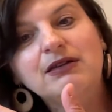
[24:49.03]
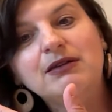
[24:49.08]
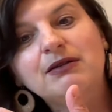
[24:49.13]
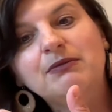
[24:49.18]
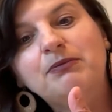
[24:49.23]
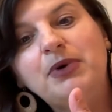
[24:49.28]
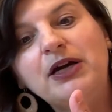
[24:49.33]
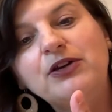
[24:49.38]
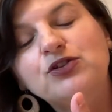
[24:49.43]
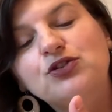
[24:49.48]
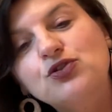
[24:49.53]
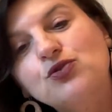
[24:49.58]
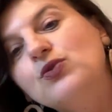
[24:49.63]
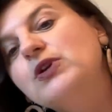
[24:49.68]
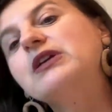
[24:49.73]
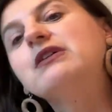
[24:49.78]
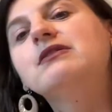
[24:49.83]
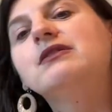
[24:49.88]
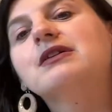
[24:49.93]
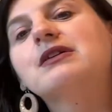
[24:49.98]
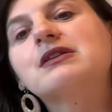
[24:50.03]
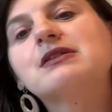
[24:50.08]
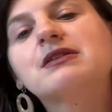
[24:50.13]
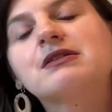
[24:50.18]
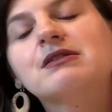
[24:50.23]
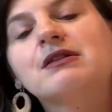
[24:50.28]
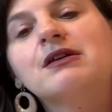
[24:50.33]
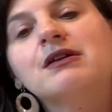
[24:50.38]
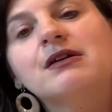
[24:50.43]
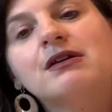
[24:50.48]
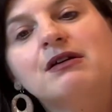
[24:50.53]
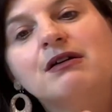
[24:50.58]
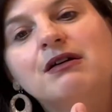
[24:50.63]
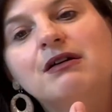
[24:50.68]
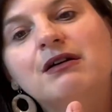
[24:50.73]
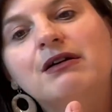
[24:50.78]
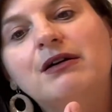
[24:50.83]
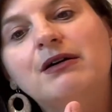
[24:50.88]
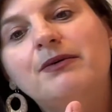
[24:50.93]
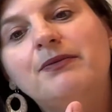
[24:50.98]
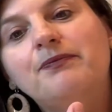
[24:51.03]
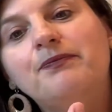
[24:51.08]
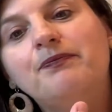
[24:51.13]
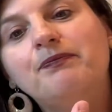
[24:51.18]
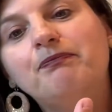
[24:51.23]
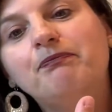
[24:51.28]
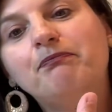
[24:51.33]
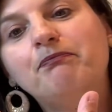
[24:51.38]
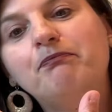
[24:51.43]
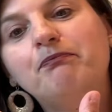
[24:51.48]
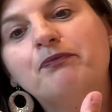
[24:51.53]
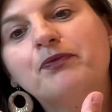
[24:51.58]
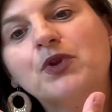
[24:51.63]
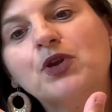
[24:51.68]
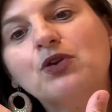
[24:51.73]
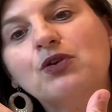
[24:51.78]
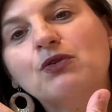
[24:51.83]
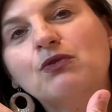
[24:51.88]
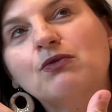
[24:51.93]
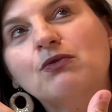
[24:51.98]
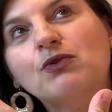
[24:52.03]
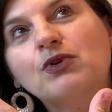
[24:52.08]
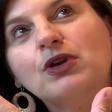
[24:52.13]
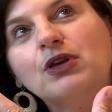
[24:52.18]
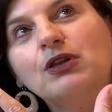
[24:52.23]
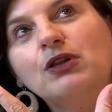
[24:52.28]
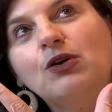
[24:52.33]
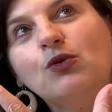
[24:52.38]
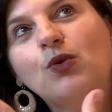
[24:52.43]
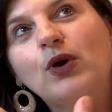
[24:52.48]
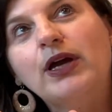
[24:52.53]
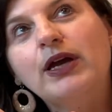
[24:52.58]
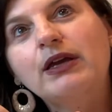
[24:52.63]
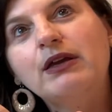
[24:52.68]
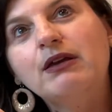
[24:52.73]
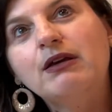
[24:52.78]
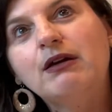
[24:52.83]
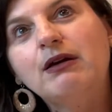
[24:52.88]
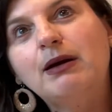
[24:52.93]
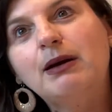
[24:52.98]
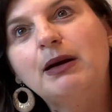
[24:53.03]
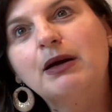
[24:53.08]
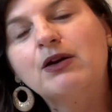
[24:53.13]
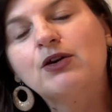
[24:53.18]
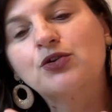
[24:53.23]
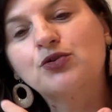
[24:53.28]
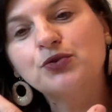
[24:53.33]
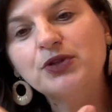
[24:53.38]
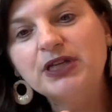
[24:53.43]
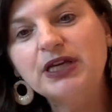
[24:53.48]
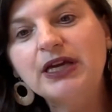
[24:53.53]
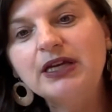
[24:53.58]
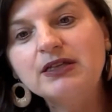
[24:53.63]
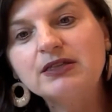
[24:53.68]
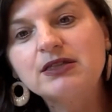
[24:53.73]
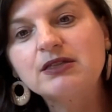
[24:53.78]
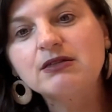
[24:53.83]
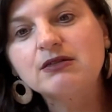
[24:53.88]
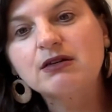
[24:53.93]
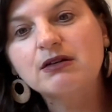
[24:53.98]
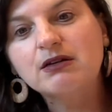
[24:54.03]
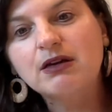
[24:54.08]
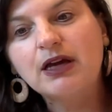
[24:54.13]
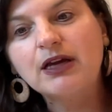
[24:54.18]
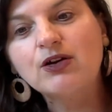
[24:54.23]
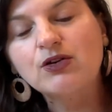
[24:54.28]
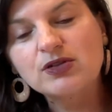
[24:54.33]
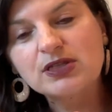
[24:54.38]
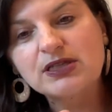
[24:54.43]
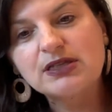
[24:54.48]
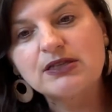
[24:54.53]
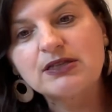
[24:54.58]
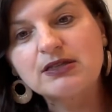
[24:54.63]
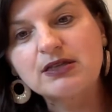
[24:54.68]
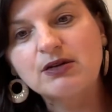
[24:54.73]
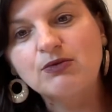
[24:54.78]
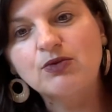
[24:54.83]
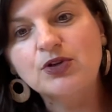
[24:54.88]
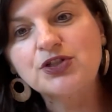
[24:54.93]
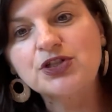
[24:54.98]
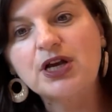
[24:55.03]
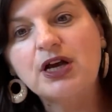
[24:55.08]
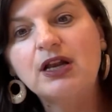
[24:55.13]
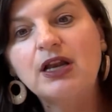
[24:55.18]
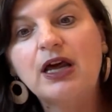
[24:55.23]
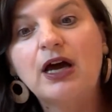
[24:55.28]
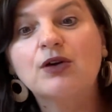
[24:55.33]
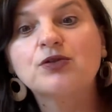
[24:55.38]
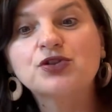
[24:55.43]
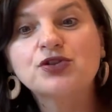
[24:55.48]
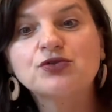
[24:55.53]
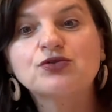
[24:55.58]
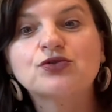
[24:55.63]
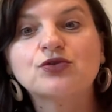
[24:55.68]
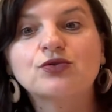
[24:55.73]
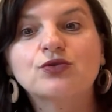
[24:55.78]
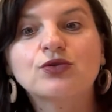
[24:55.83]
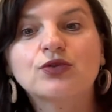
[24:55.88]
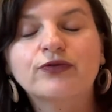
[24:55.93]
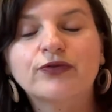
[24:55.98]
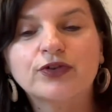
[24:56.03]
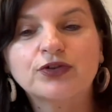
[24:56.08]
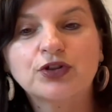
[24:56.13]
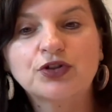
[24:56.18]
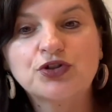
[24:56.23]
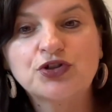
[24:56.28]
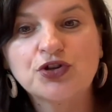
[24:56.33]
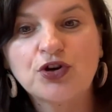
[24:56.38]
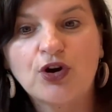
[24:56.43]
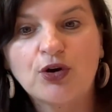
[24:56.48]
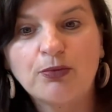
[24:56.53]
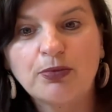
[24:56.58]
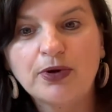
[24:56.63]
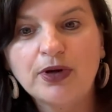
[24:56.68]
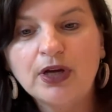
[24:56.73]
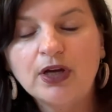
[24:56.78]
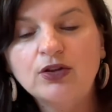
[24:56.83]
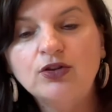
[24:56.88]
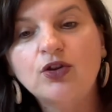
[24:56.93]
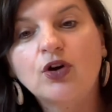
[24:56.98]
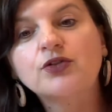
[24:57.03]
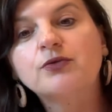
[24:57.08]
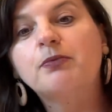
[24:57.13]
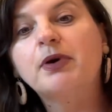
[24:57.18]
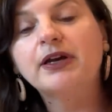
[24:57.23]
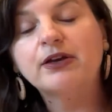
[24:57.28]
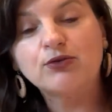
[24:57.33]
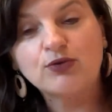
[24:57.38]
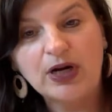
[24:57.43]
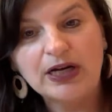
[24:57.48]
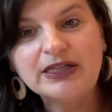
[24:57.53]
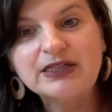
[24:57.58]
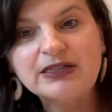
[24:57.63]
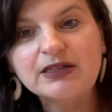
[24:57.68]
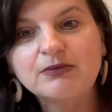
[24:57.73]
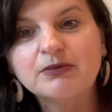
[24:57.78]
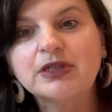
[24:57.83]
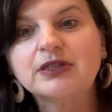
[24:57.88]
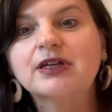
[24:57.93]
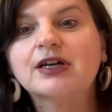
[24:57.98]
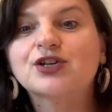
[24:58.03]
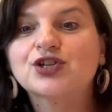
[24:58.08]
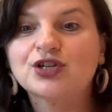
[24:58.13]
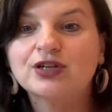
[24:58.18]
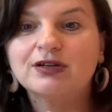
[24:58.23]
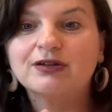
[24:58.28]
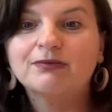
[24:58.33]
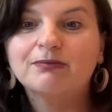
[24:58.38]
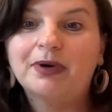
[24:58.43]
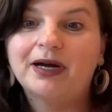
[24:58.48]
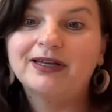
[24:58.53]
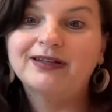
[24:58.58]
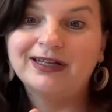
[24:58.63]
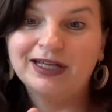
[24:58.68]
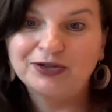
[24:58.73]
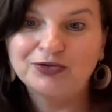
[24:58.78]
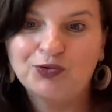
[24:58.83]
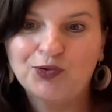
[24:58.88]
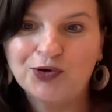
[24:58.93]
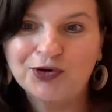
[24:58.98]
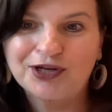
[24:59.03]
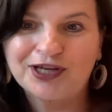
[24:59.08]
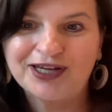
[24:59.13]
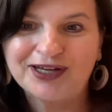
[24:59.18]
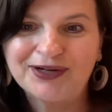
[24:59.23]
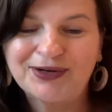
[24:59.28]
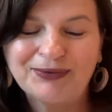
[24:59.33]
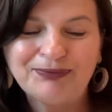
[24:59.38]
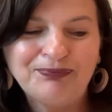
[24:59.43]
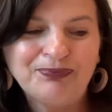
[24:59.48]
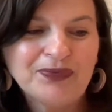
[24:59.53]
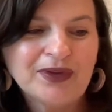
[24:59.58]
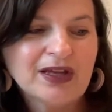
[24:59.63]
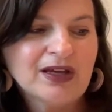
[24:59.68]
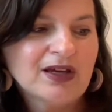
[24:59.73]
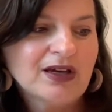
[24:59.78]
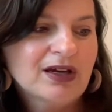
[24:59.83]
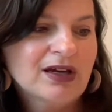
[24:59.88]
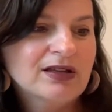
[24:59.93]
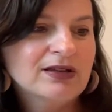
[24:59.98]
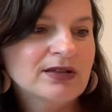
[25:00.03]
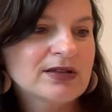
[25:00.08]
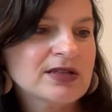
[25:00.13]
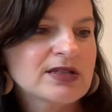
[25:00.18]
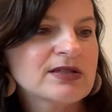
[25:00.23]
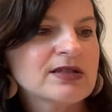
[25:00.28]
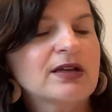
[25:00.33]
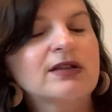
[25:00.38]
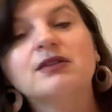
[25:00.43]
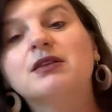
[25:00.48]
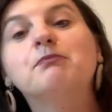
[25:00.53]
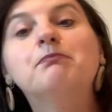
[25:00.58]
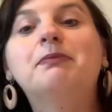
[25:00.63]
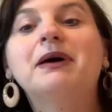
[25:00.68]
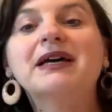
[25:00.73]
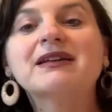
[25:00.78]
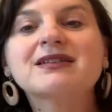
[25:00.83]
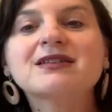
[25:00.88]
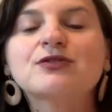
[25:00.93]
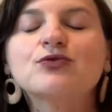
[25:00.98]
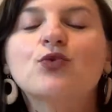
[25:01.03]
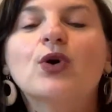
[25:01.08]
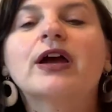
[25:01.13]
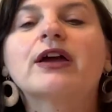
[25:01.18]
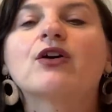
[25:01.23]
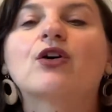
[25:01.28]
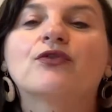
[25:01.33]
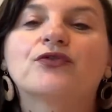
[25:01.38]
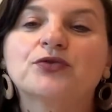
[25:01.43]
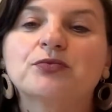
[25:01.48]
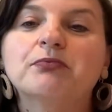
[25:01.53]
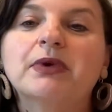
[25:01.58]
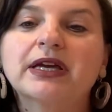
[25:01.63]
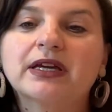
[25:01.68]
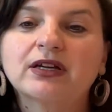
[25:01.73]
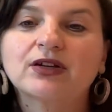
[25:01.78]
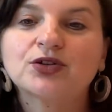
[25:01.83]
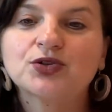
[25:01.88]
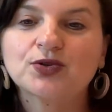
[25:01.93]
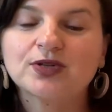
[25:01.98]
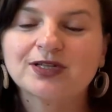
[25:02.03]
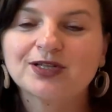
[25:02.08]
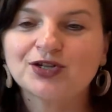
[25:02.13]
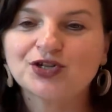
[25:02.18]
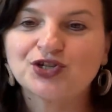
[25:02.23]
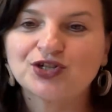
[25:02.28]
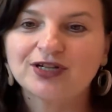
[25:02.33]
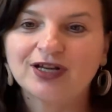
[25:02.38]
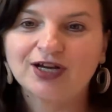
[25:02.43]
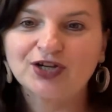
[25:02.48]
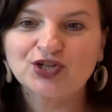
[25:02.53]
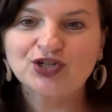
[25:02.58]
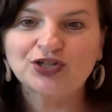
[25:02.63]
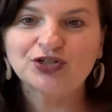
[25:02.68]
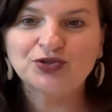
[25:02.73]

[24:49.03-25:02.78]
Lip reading: by doing this, in a way, create ecosystem which allows you to look for the job, not by writing, but actually by networking. And this is the best way of making transition, actually,